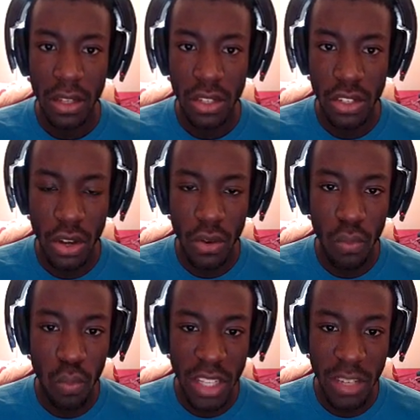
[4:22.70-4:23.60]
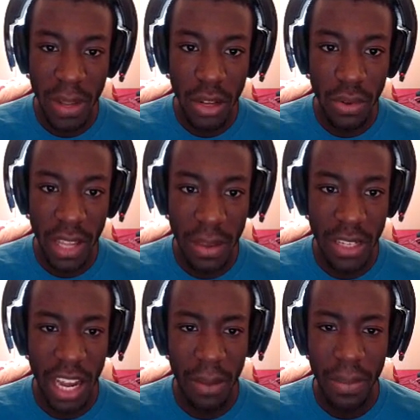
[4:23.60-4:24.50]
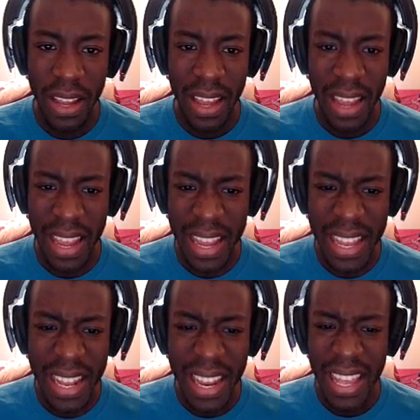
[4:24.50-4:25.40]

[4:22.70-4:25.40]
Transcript: so went to my local GameStop and